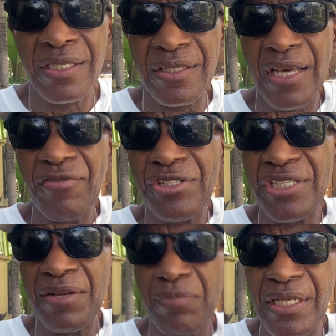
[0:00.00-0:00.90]
Never
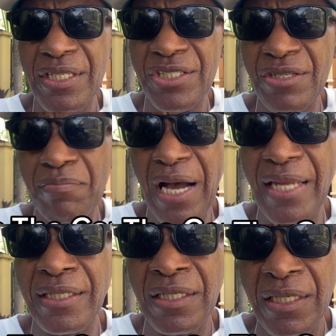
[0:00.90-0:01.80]
send money to
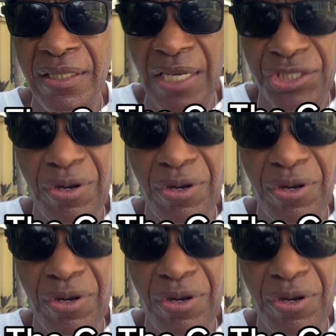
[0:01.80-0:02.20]
somebody that you